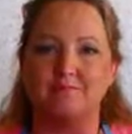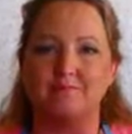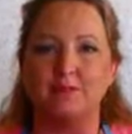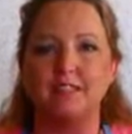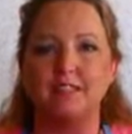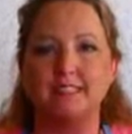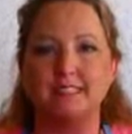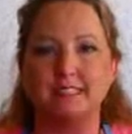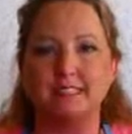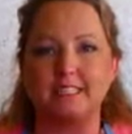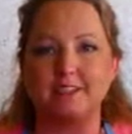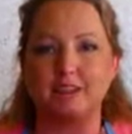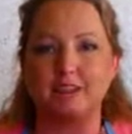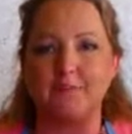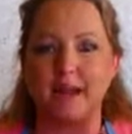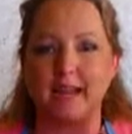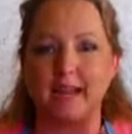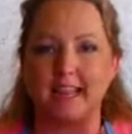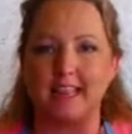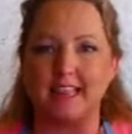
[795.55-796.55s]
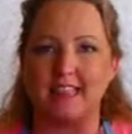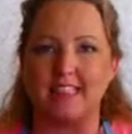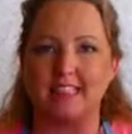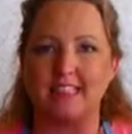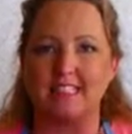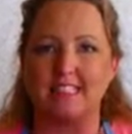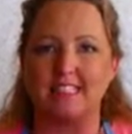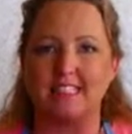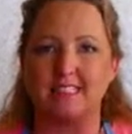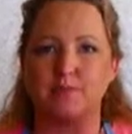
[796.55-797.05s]
put it in your packing
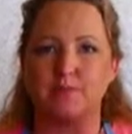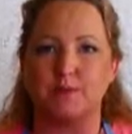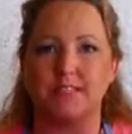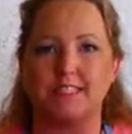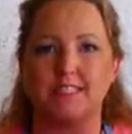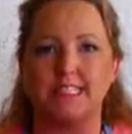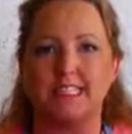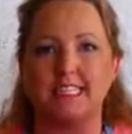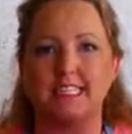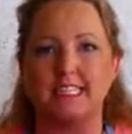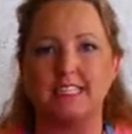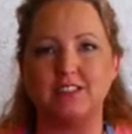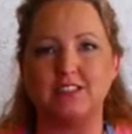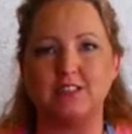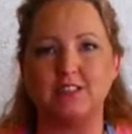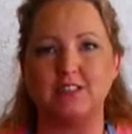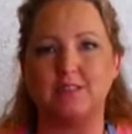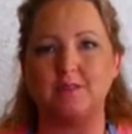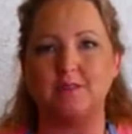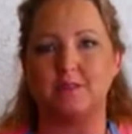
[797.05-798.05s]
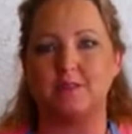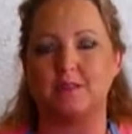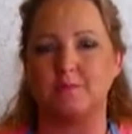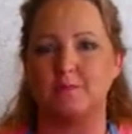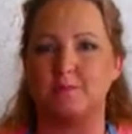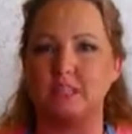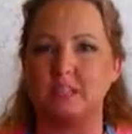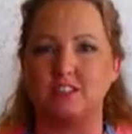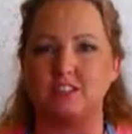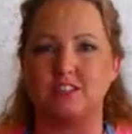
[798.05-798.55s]
things, put it in your
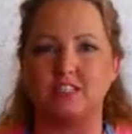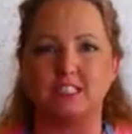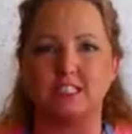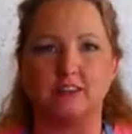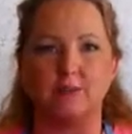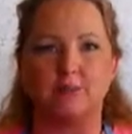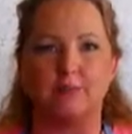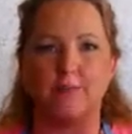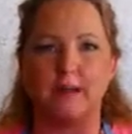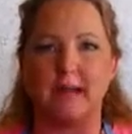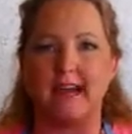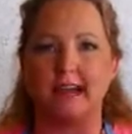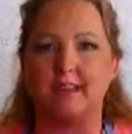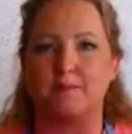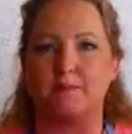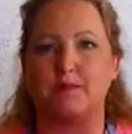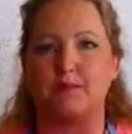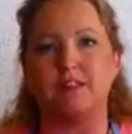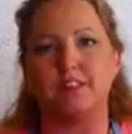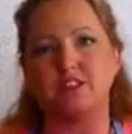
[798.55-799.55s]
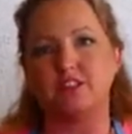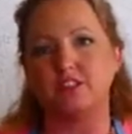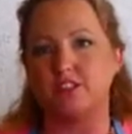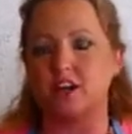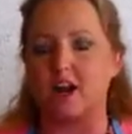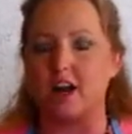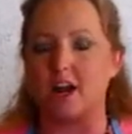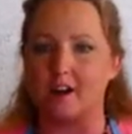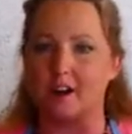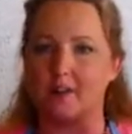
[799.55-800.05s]
military duffel bag, put it in
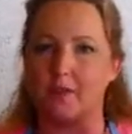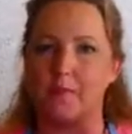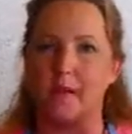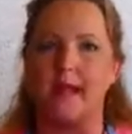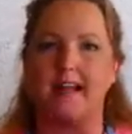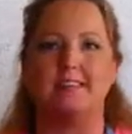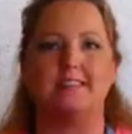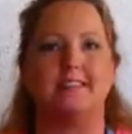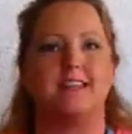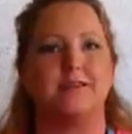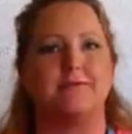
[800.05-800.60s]
your cargo pants.